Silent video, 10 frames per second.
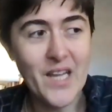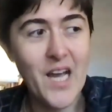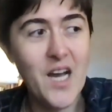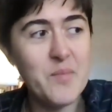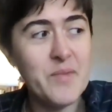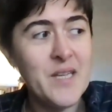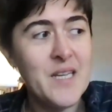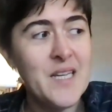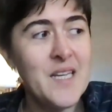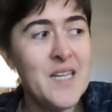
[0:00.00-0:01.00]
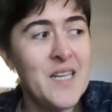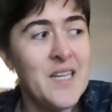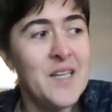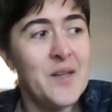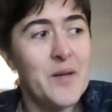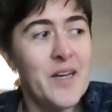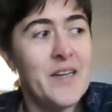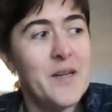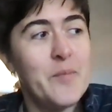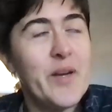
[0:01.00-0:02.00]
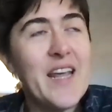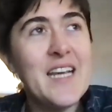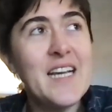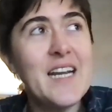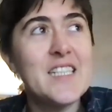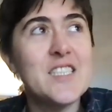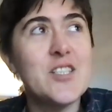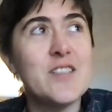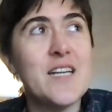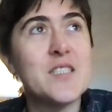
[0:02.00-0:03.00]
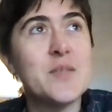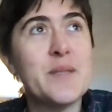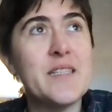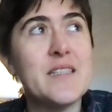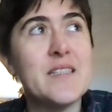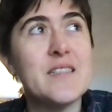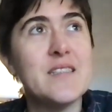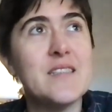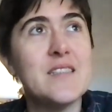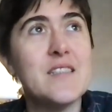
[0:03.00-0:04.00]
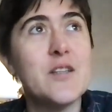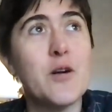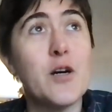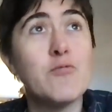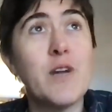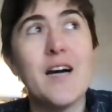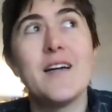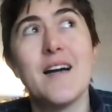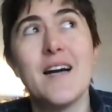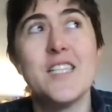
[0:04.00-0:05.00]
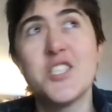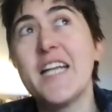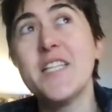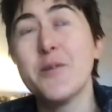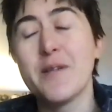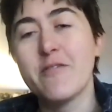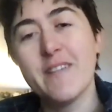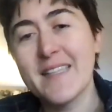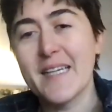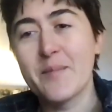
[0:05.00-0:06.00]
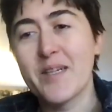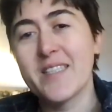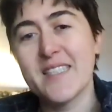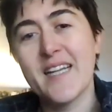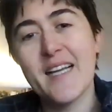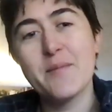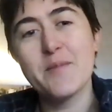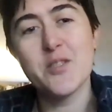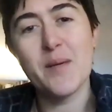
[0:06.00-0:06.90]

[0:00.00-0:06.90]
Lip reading: Um, but I think it actually turned out to be, a genuine feeling because then I came to do